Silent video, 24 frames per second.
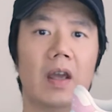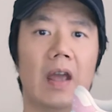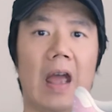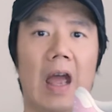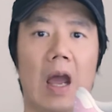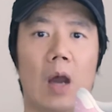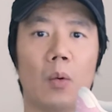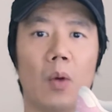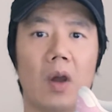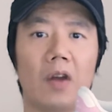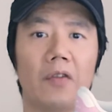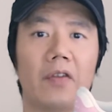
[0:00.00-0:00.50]

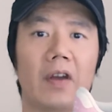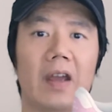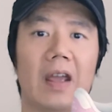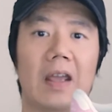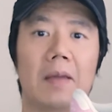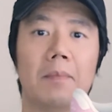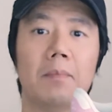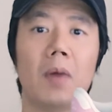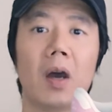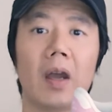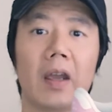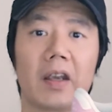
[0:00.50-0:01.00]
However,
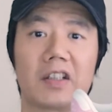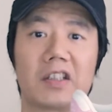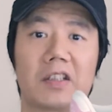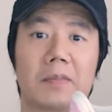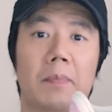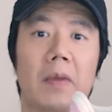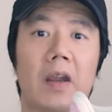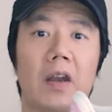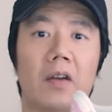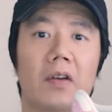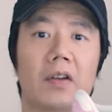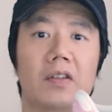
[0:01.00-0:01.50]
in my
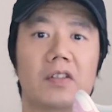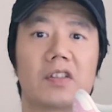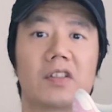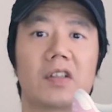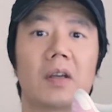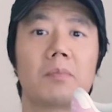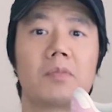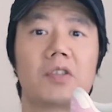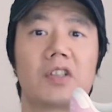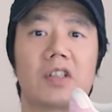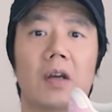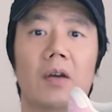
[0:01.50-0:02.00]
experience,
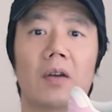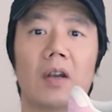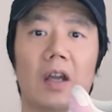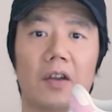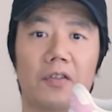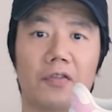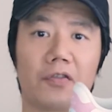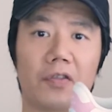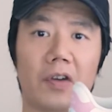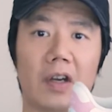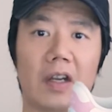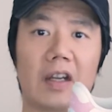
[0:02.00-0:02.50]
some Gel
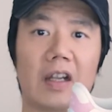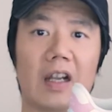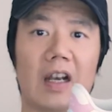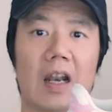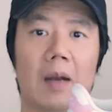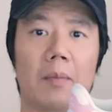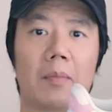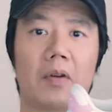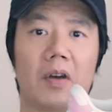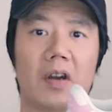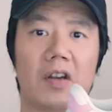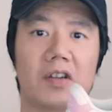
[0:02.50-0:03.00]
Lyte III
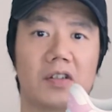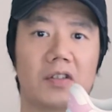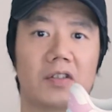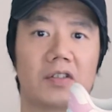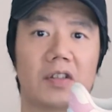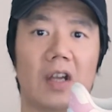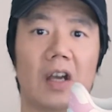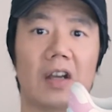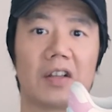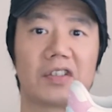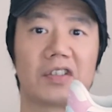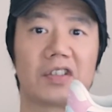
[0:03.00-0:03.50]

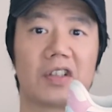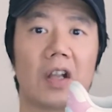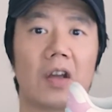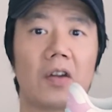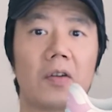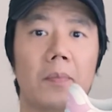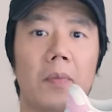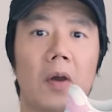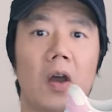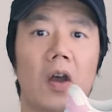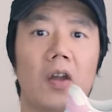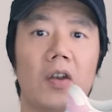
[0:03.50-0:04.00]
collaborations are
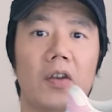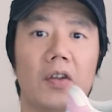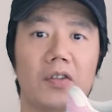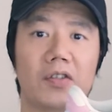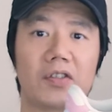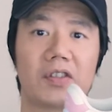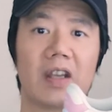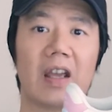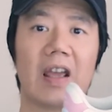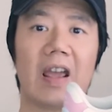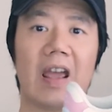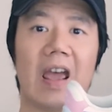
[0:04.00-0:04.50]
slow
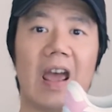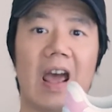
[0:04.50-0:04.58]
burners,